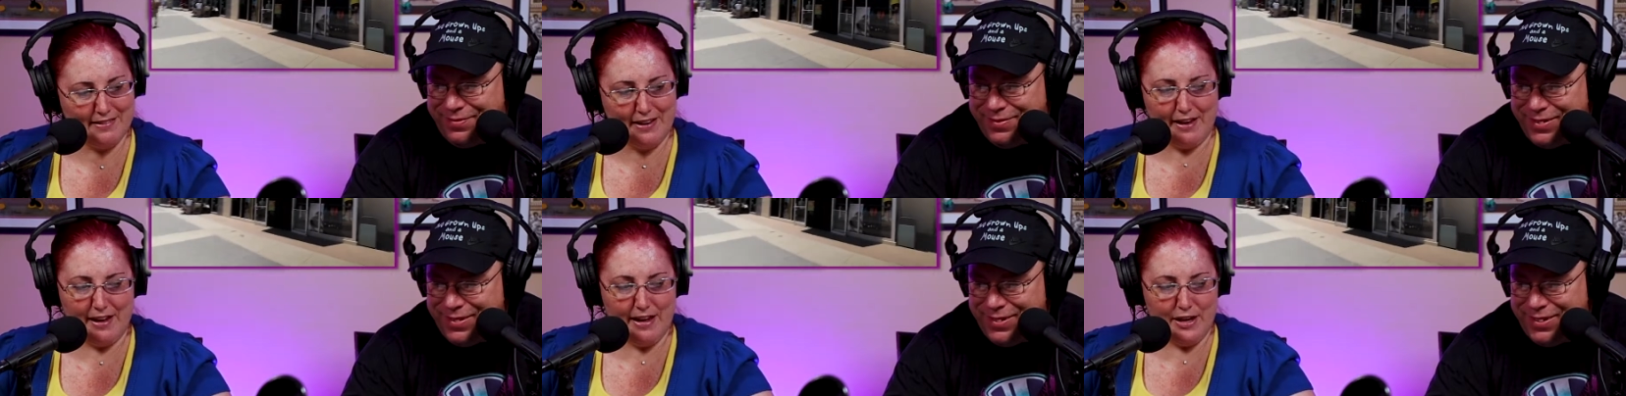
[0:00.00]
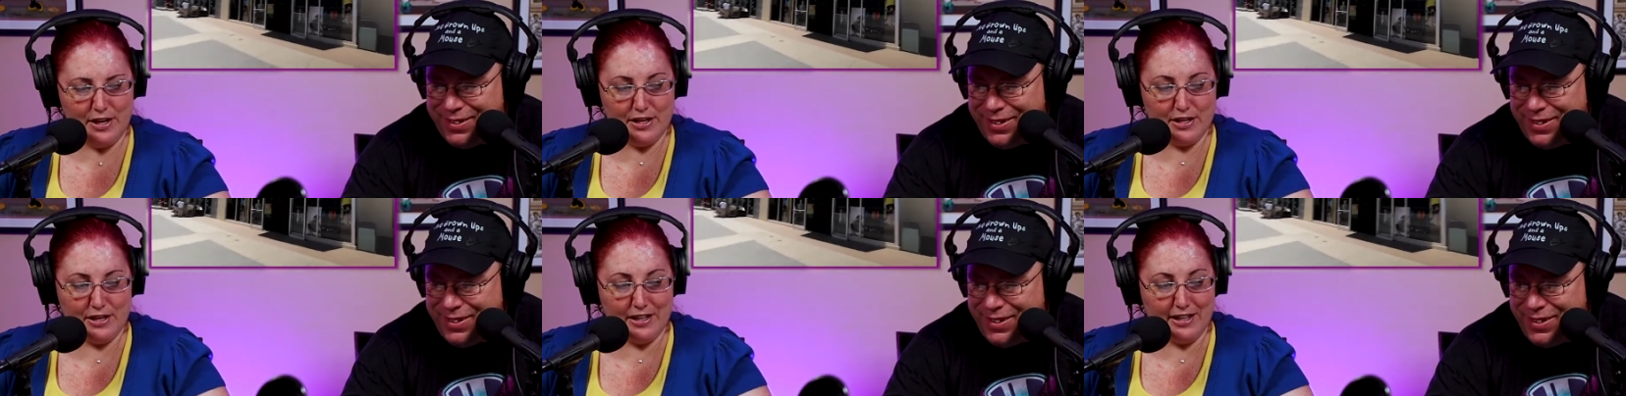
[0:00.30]
Speaker 1: it
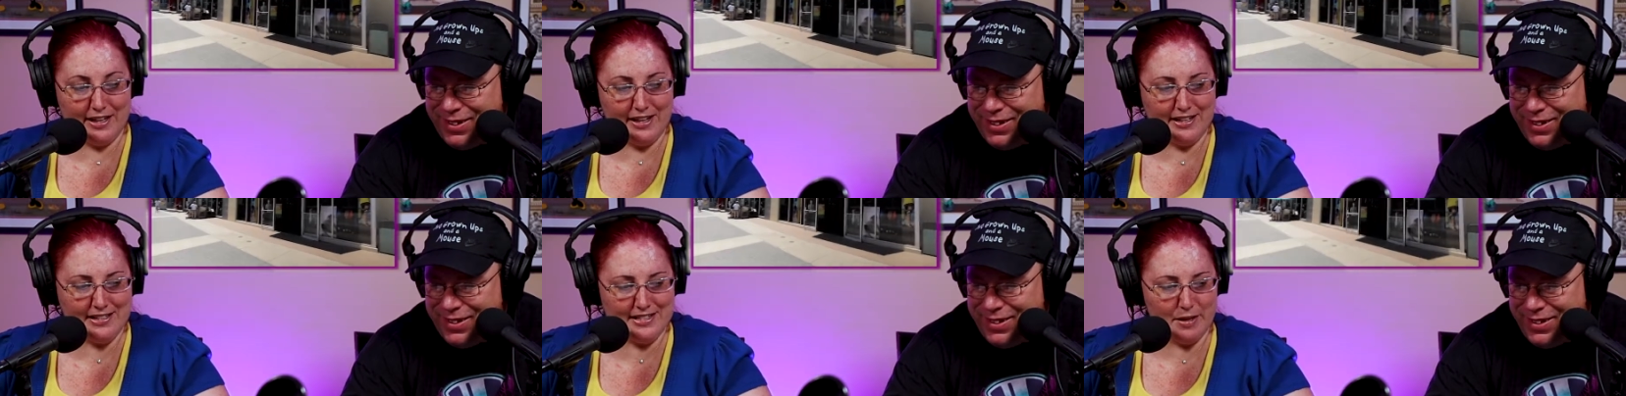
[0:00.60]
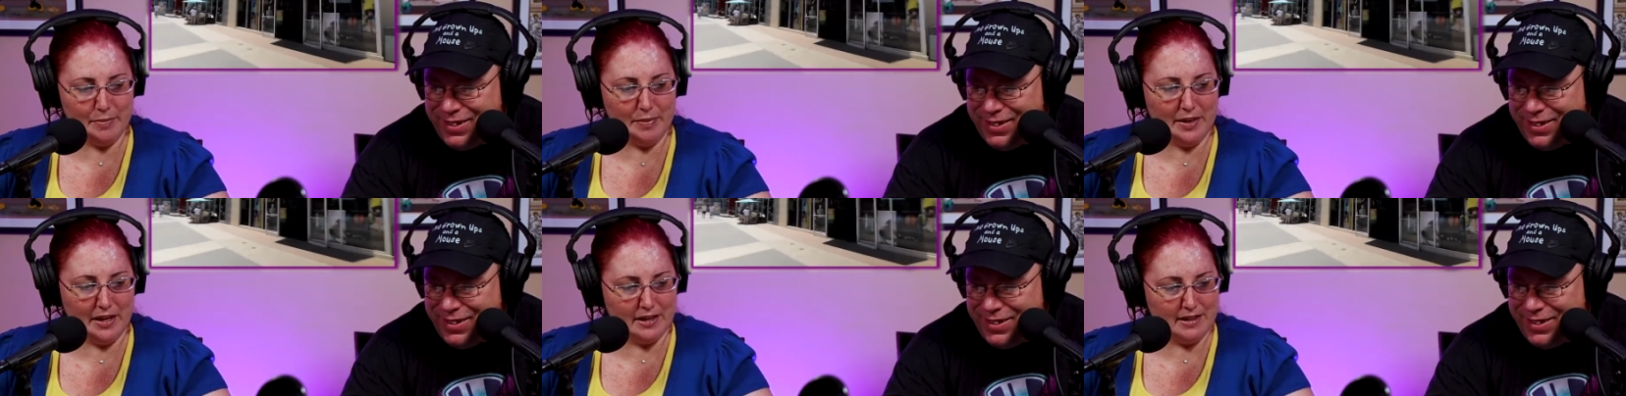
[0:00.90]
you click on
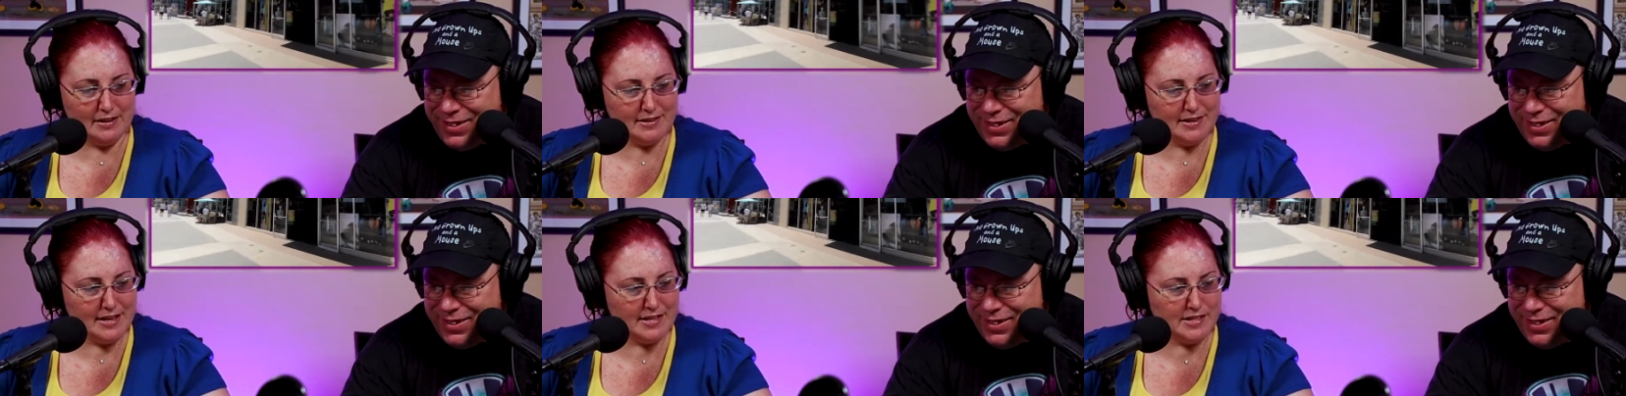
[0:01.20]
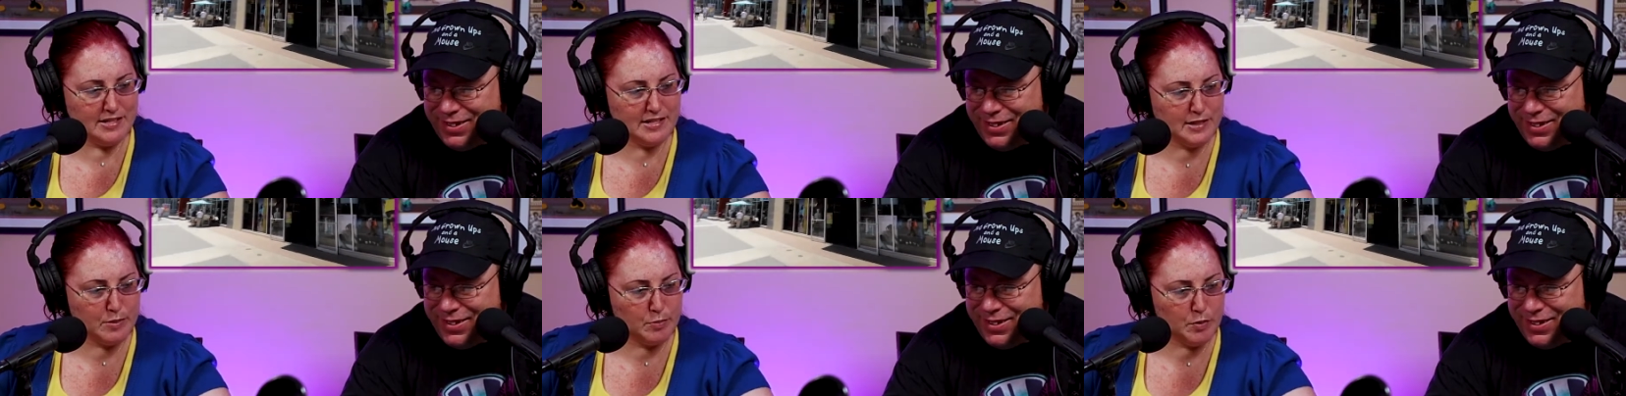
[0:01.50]
something and it takes
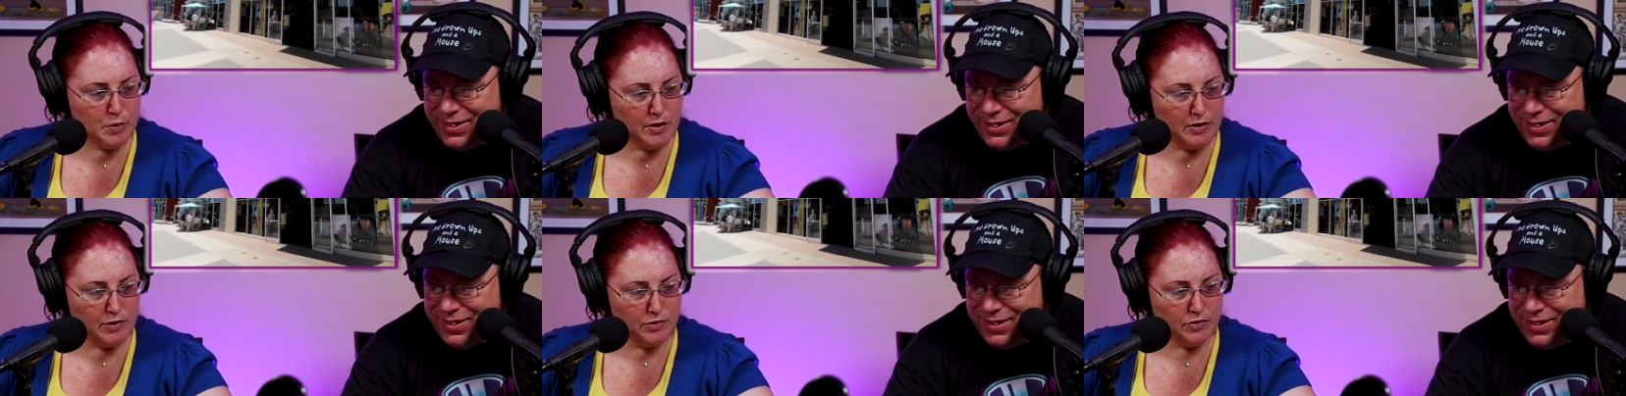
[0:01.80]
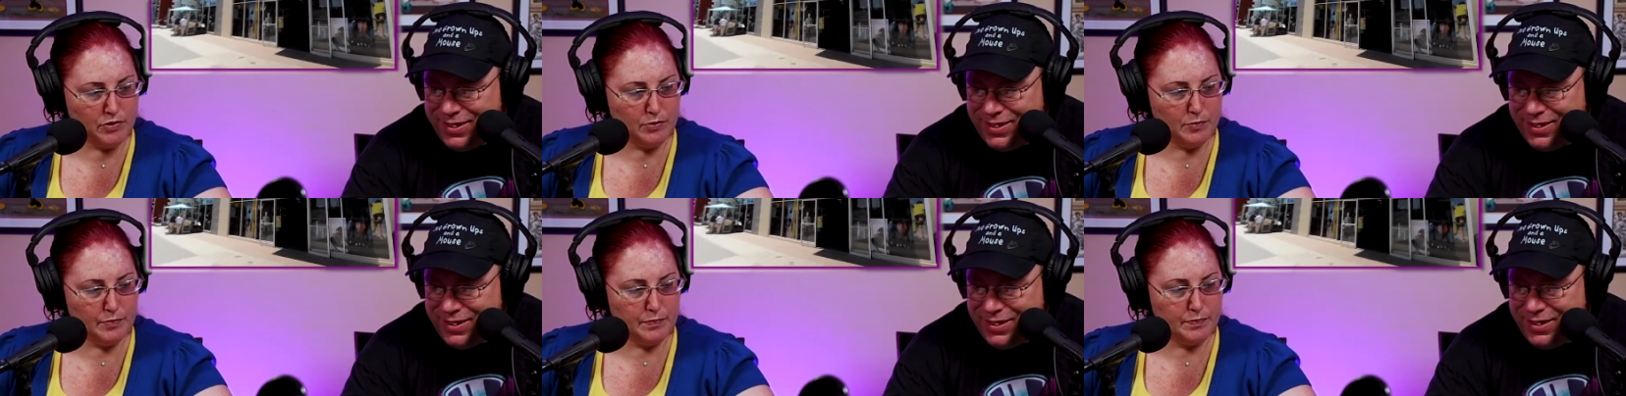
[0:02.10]
you somewhere
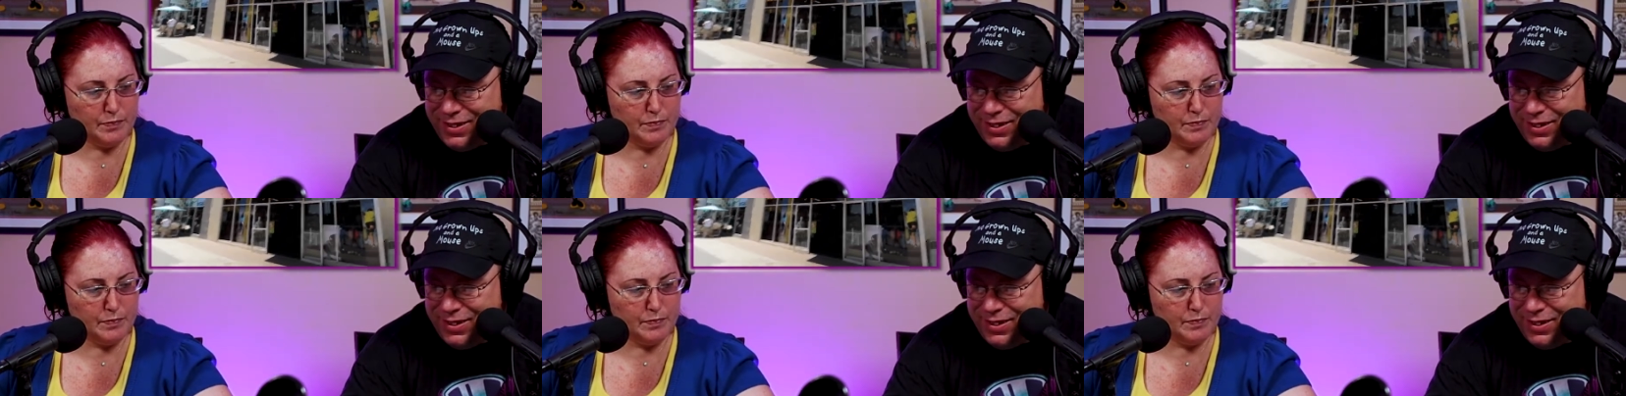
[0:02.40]
else.